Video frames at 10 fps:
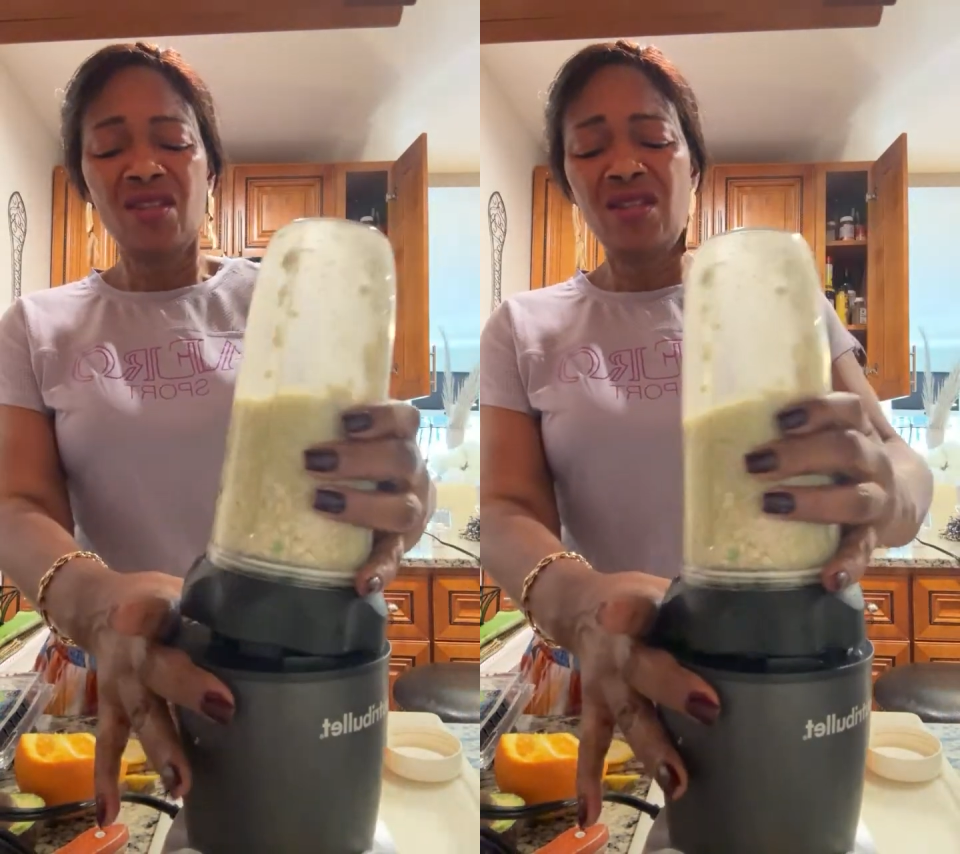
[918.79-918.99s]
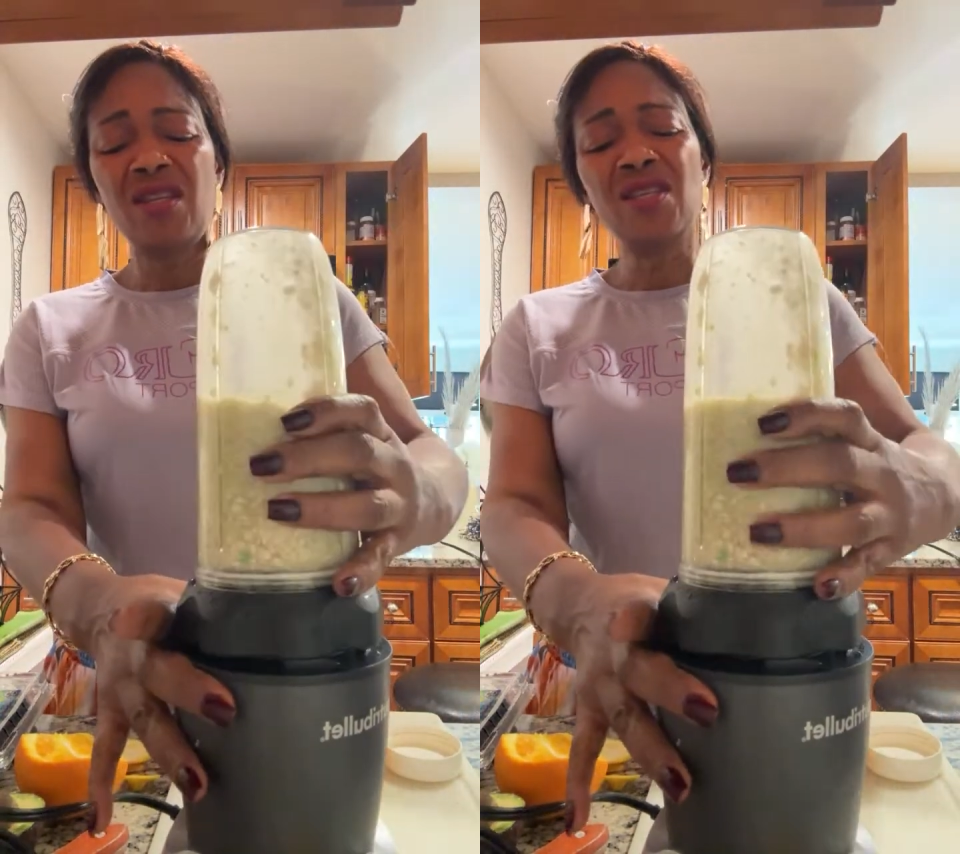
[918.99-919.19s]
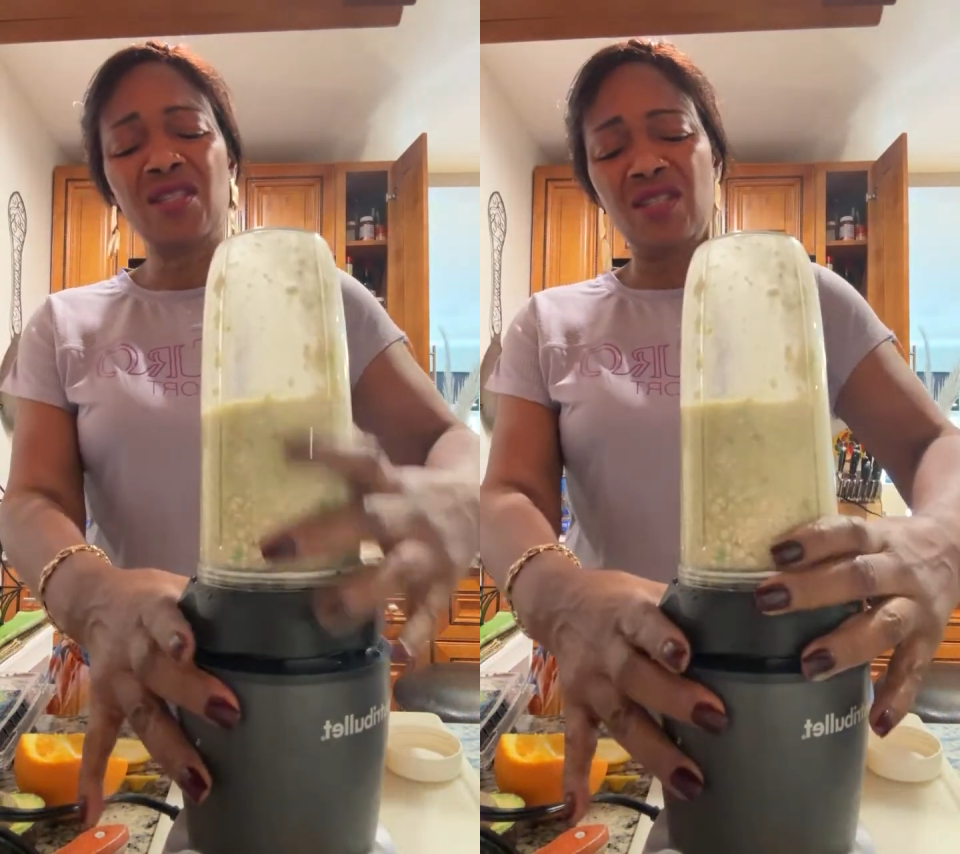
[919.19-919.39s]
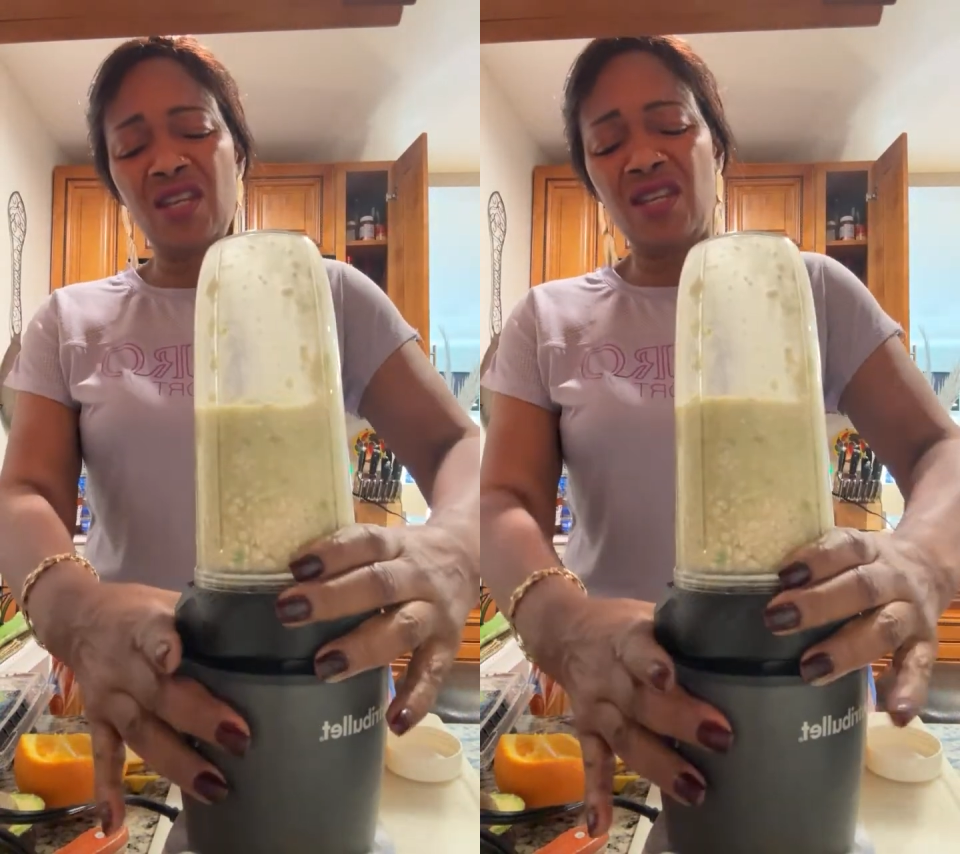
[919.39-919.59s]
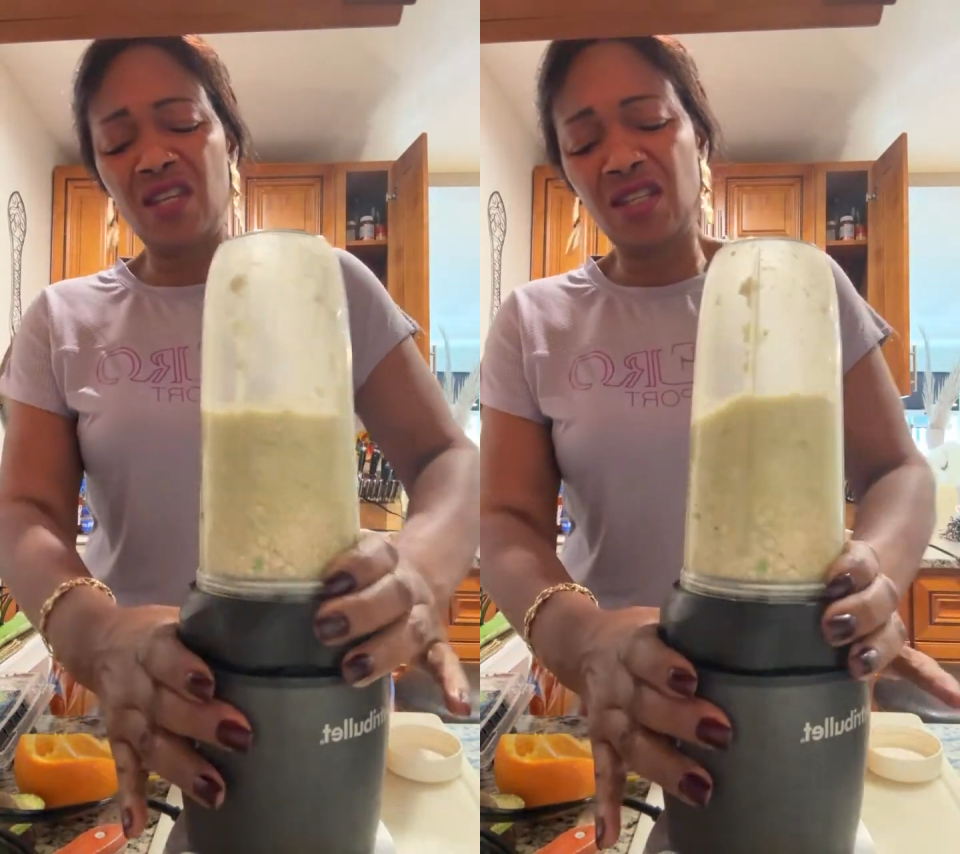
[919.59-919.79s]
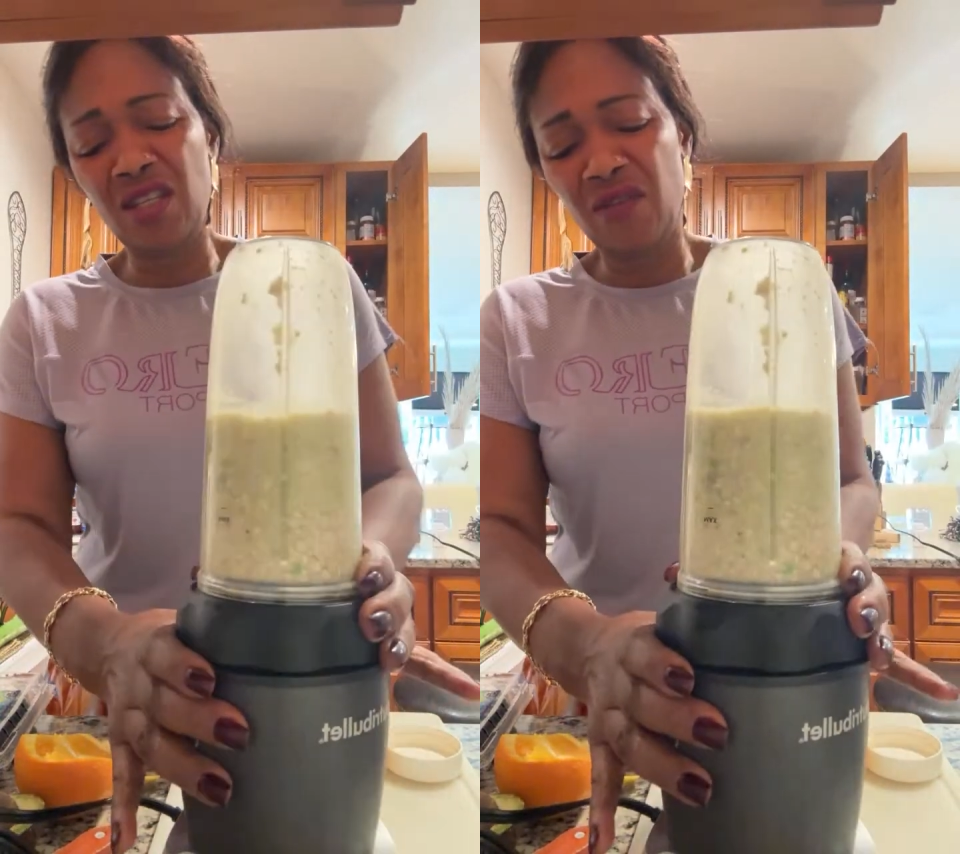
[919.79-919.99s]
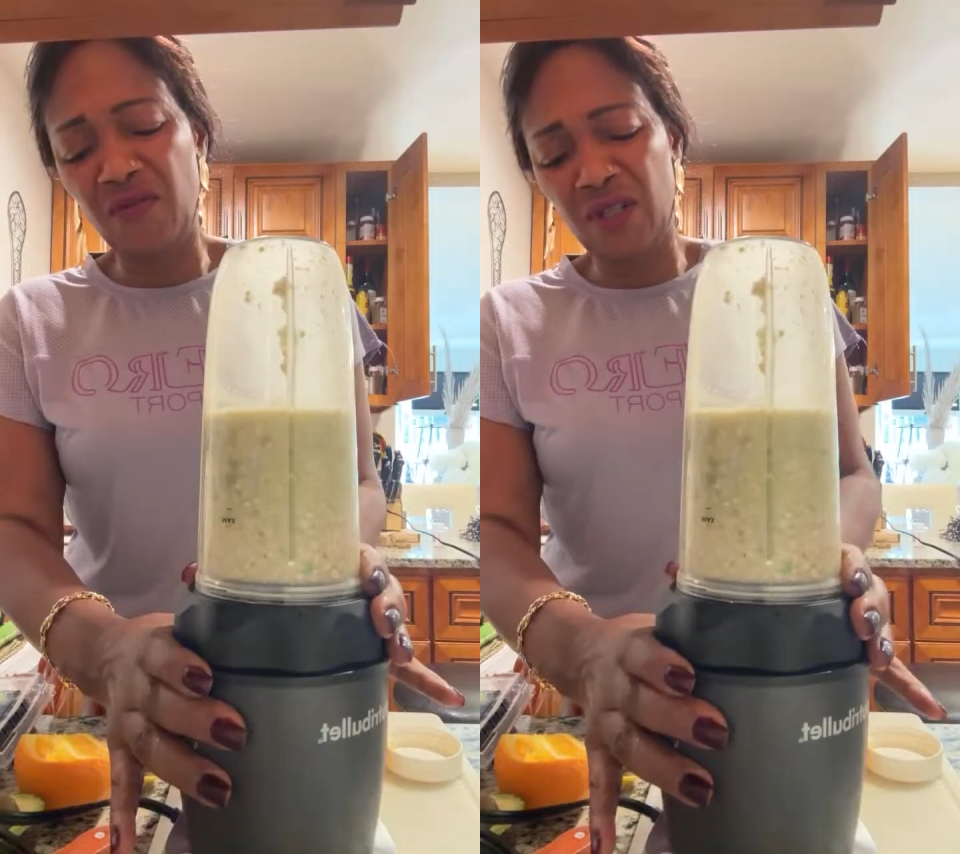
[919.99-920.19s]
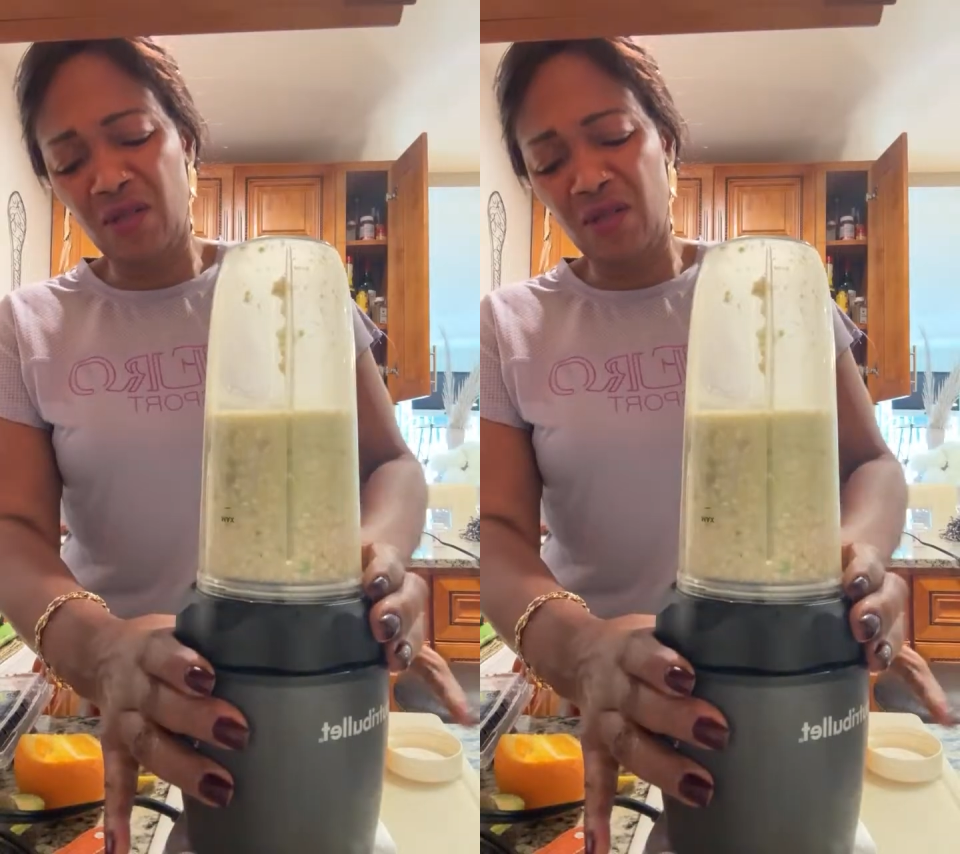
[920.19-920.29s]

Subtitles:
these things can give you